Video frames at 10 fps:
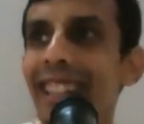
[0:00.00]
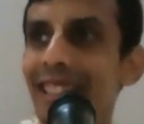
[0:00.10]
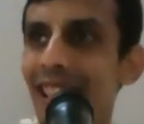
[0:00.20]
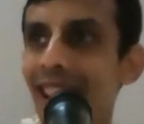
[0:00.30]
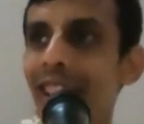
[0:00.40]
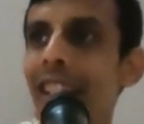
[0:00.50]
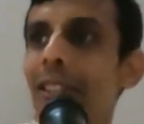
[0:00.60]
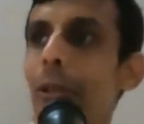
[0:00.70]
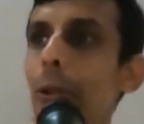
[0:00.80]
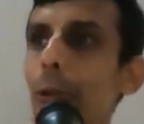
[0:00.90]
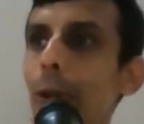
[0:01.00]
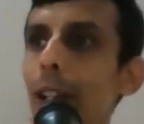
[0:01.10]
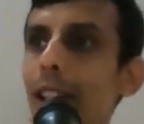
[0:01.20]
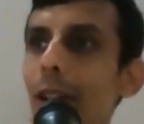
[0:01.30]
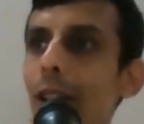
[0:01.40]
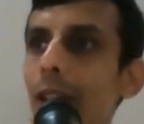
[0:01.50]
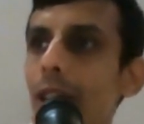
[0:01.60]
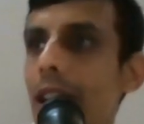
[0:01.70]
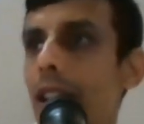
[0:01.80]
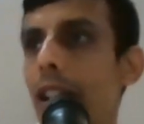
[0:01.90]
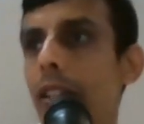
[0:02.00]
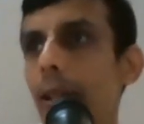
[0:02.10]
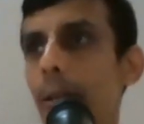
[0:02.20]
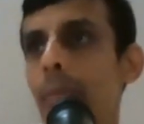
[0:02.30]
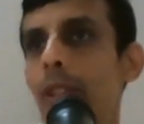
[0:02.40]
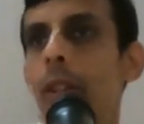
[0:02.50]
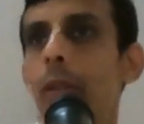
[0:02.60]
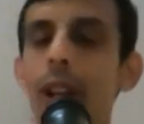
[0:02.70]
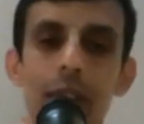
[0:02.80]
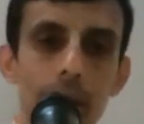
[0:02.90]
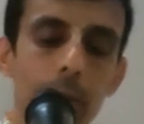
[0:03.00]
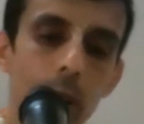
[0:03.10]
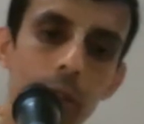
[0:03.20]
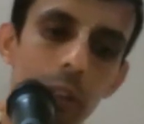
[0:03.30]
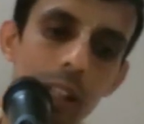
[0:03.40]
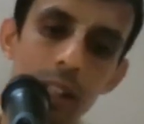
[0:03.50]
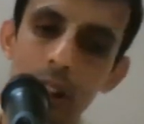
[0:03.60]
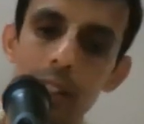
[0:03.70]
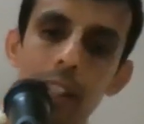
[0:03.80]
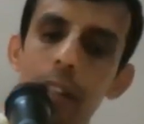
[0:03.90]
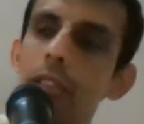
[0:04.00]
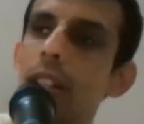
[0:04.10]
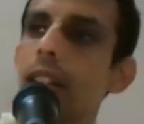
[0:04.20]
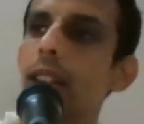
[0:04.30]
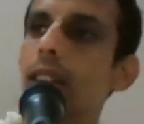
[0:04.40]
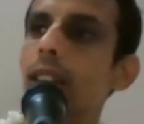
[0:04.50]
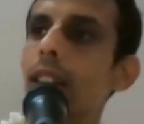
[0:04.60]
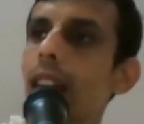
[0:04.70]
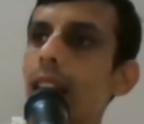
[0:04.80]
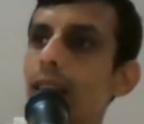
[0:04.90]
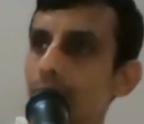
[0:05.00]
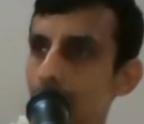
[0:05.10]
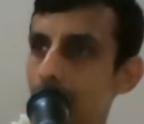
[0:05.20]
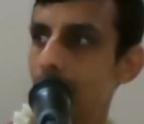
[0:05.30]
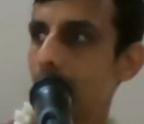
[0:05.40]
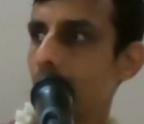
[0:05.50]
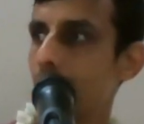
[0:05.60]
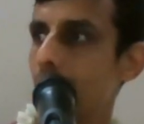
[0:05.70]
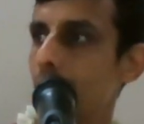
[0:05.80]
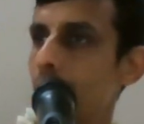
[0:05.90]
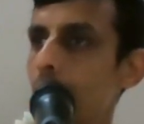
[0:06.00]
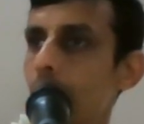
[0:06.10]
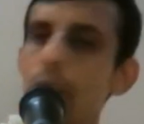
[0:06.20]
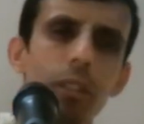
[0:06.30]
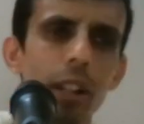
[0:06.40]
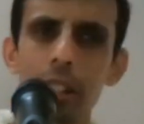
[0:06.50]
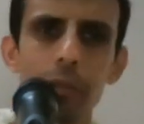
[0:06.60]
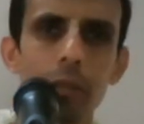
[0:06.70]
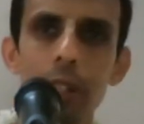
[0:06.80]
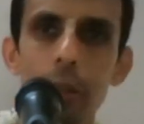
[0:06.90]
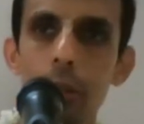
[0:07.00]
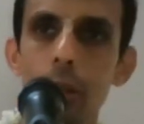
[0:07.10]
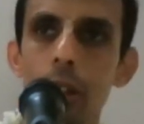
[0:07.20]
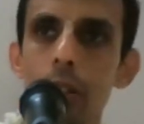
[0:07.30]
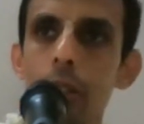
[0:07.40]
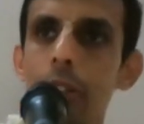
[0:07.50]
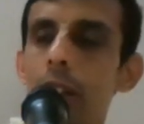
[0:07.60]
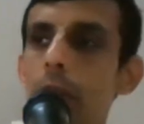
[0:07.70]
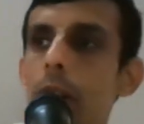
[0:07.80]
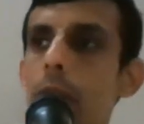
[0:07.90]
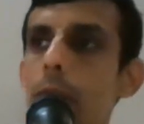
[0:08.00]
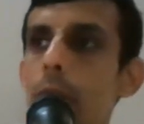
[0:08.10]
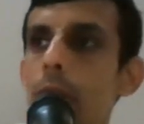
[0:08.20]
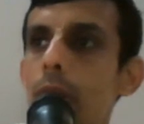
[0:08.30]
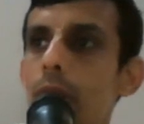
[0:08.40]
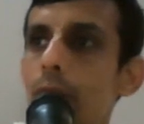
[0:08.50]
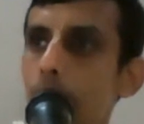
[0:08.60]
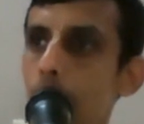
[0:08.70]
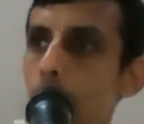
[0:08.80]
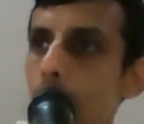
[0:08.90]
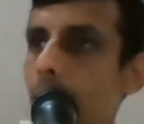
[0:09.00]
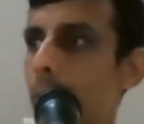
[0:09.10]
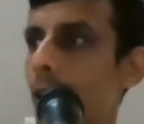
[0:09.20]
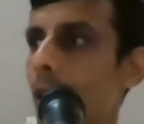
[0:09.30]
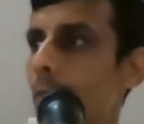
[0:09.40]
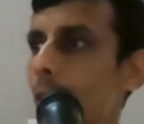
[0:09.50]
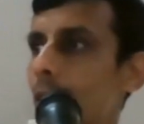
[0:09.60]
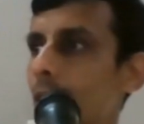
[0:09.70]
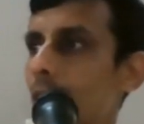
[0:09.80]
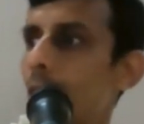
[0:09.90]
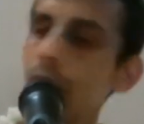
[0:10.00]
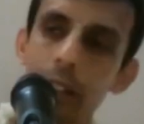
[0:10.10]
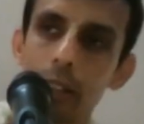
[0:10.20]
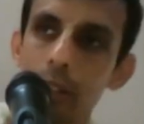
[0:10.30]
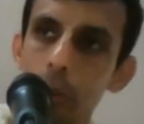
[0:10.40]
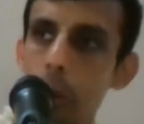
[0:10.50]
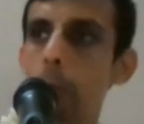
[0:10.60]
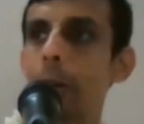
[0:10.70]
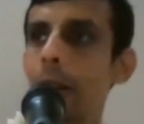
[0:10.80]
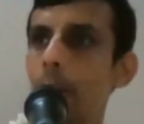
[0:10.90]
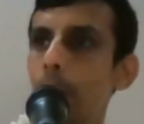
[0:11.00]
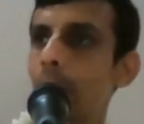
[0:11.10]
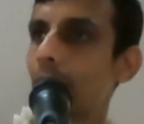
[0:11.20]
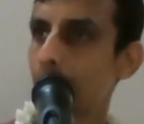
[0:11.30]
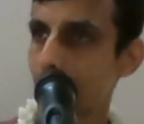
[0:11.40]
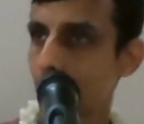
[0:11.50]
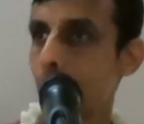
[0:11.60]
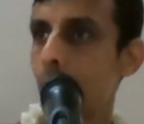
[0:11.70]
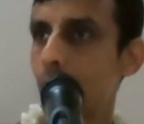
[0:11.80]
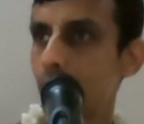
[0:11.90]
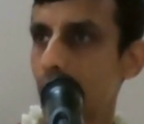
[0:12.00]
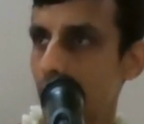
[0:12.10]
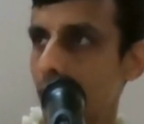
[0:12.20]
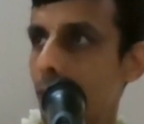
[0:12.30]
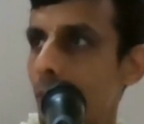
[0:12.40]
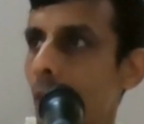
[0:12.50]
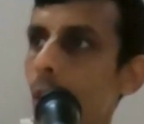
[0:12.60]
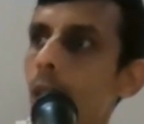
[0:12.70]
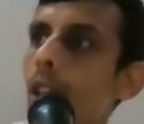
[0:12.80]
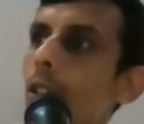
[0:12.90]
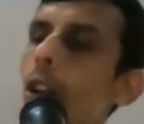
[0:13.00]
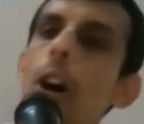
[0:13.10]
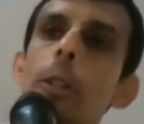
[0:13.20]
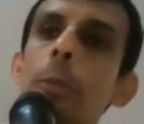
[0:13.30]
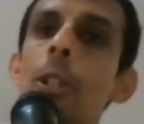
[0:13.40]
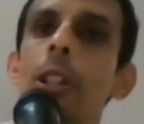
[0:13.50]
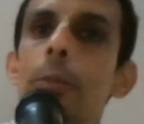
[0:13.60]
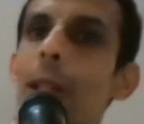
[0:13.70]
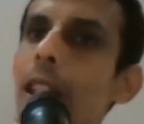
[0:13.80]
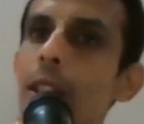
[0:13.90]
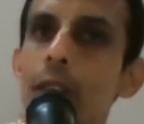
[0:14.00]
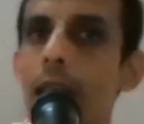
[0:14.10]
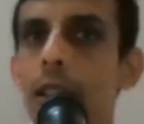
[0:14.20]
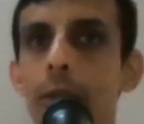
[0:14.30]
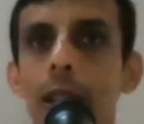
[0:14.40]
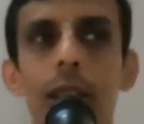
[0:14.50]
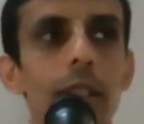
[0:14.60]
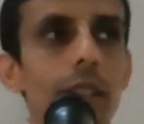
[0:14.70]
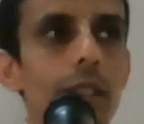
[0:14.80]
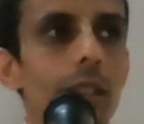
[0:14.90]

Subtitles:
He's telling his guru only, you are not intelligent. For example, when we started our class, we first what we do, Srila Prabhupada Pranam Mantra or Guru Pranam Mantra, we do. Correct? All our auspicious beginning starts with